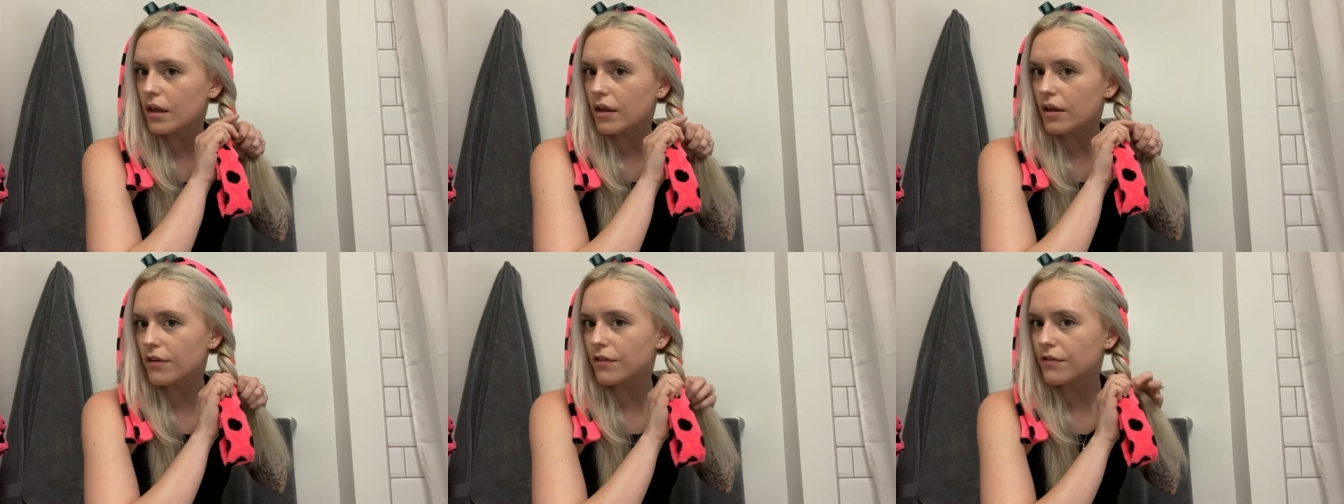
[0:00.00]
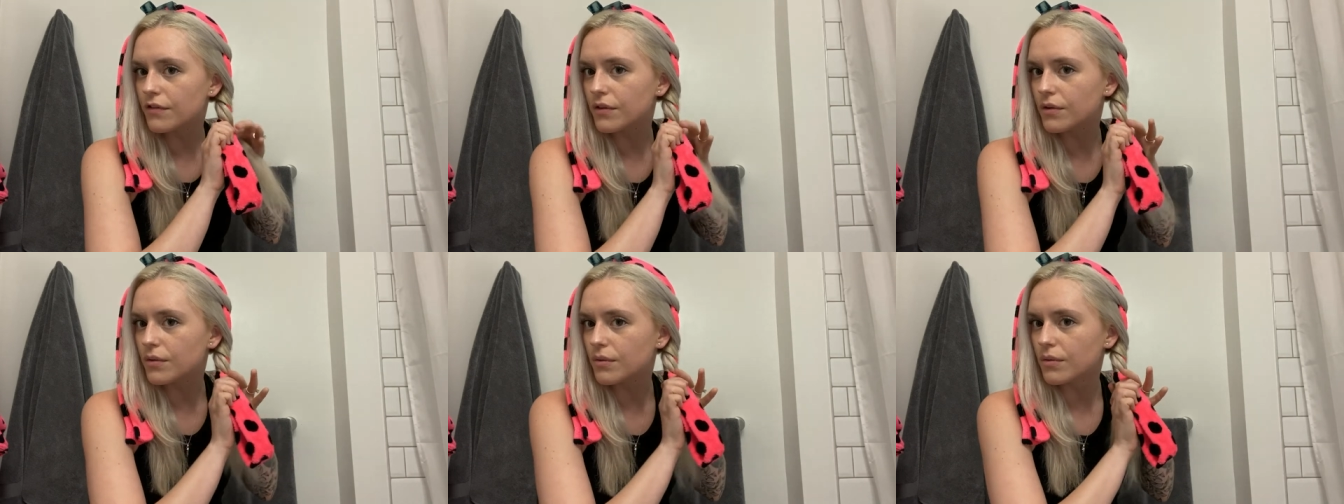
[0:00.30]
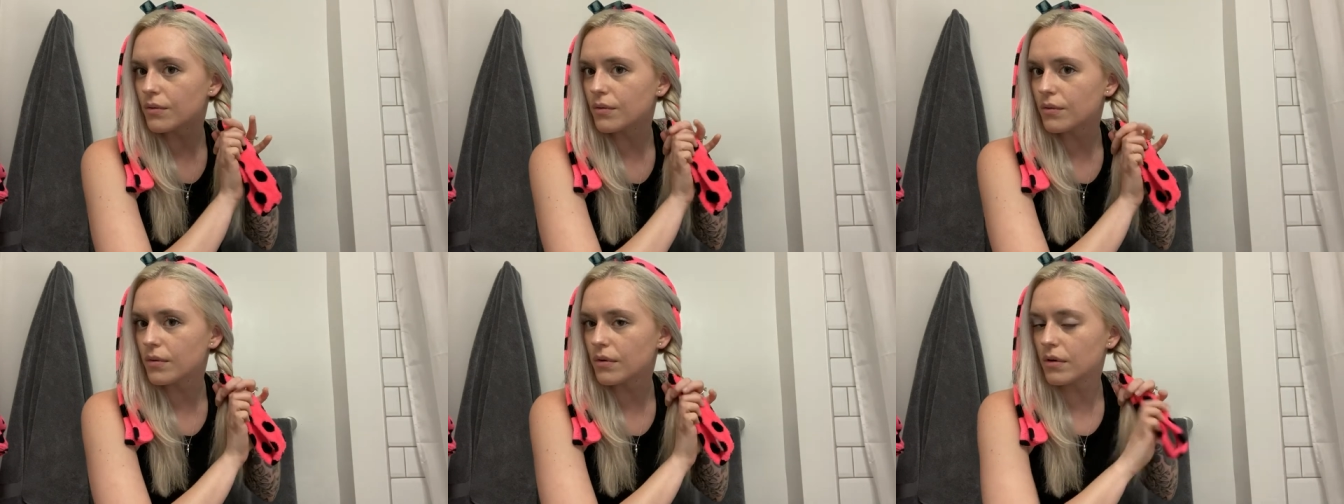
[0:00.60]
if
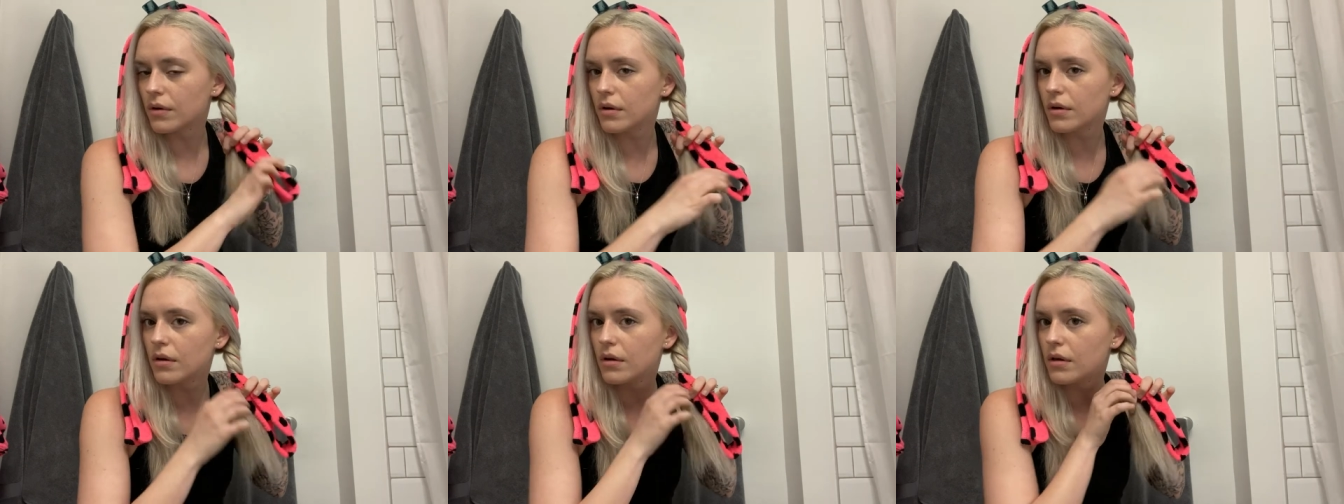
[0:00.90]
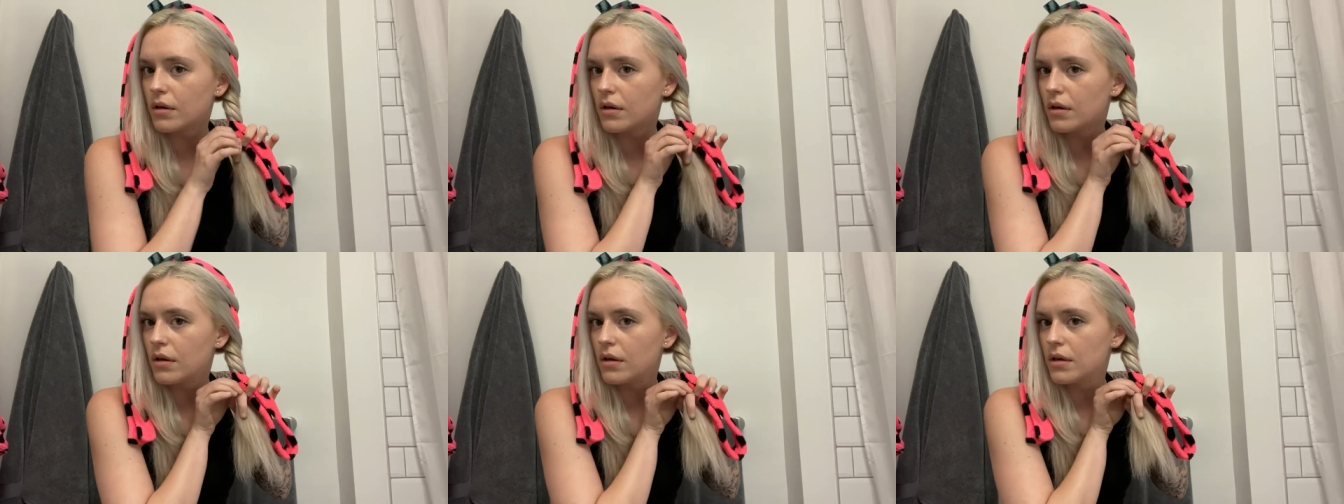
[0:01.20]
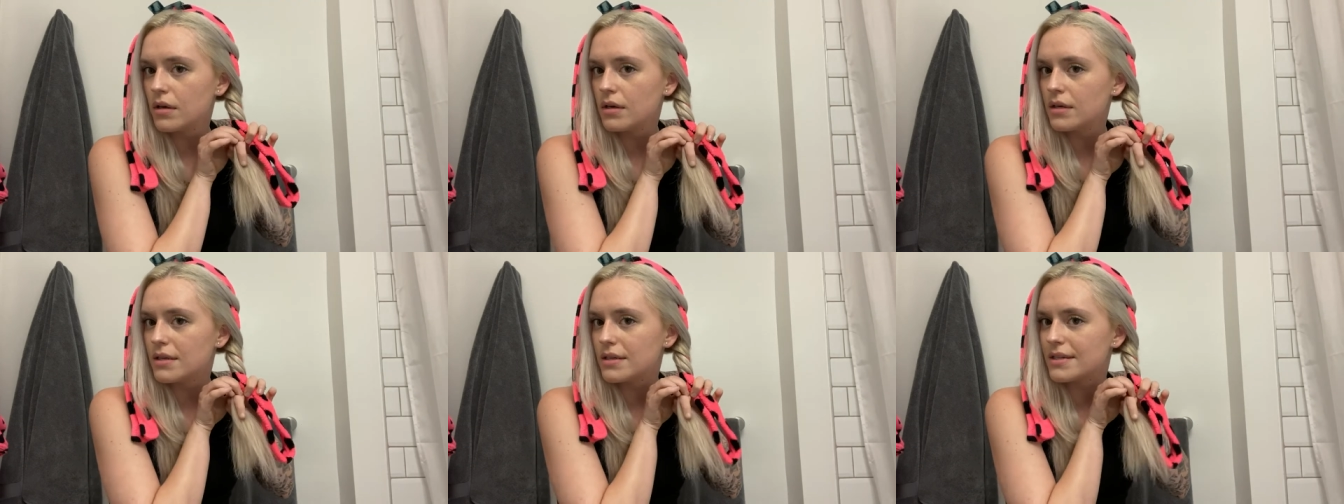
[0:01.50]
you
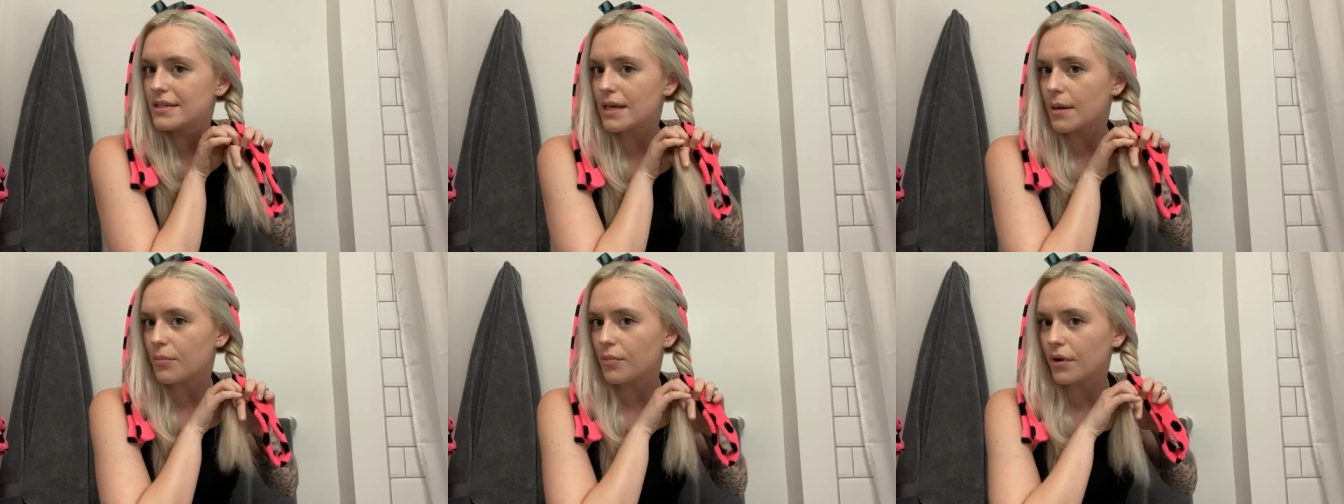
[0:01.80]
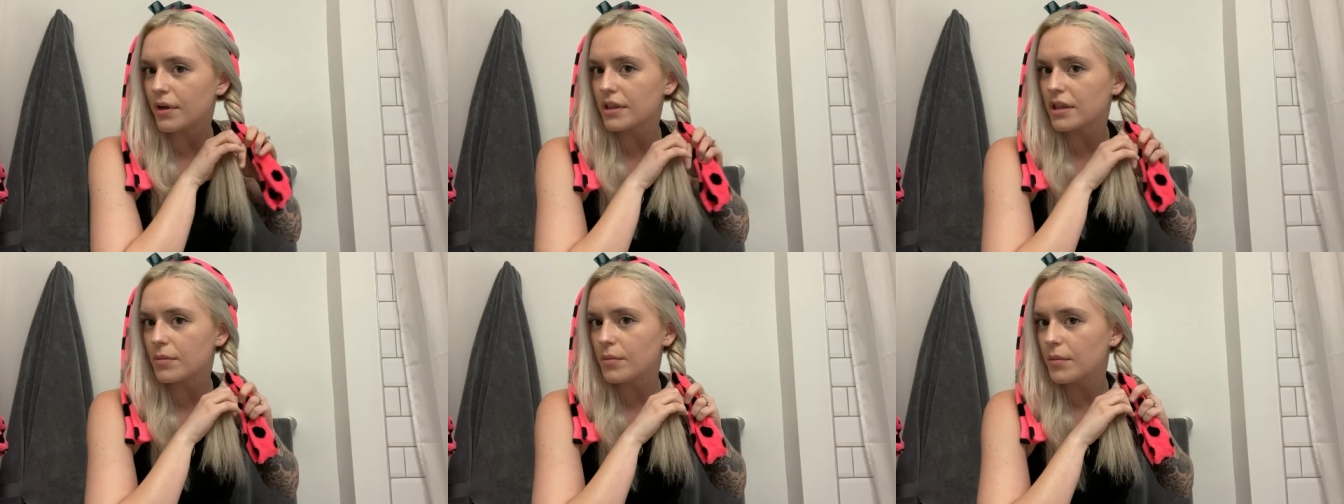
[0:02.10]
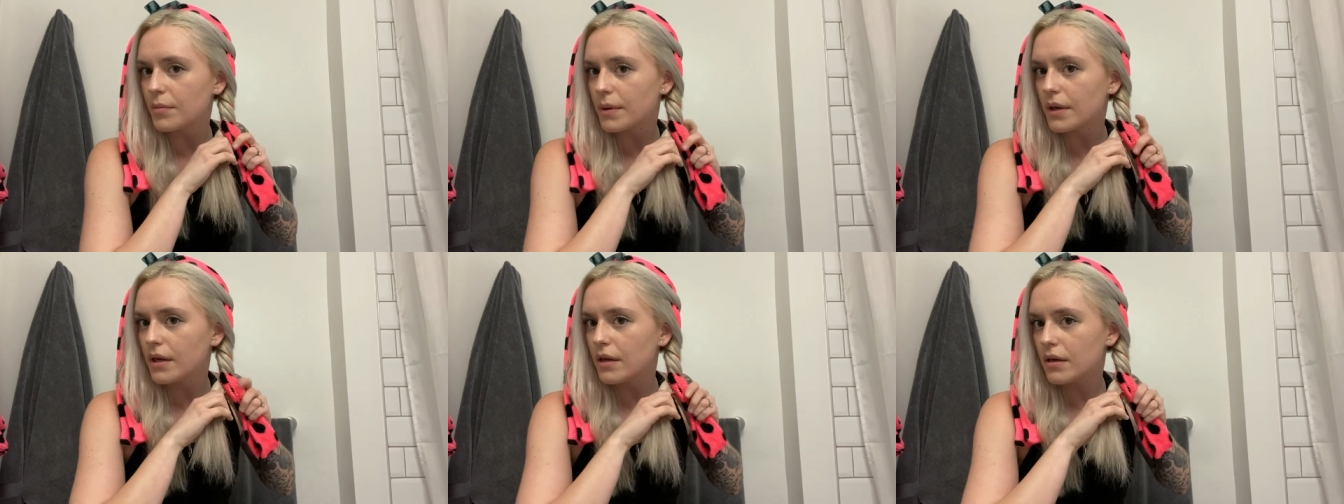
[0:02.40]
separate them a
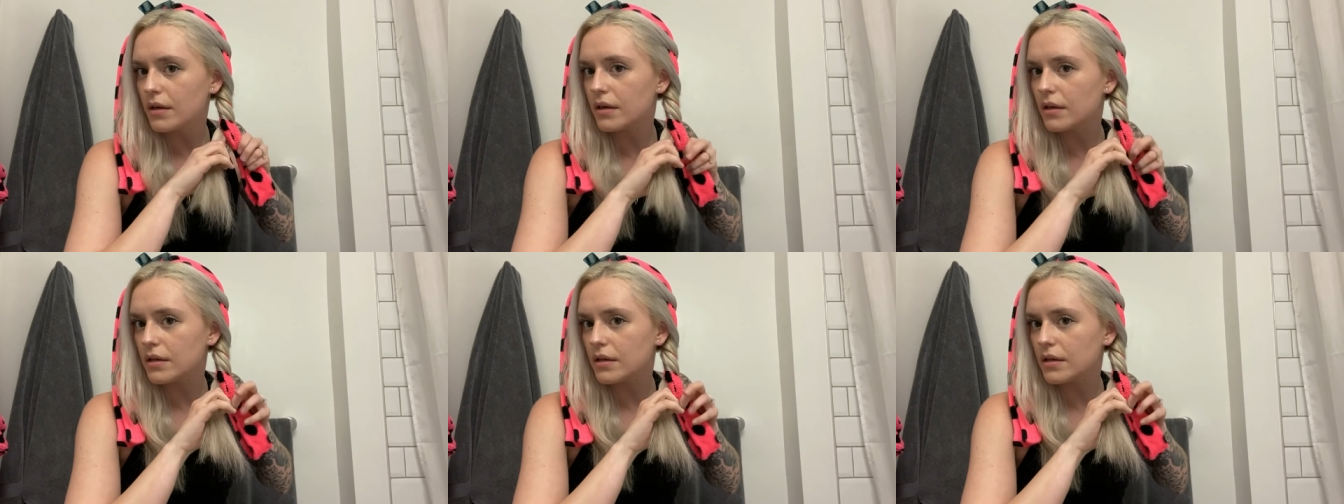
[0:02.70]
bit,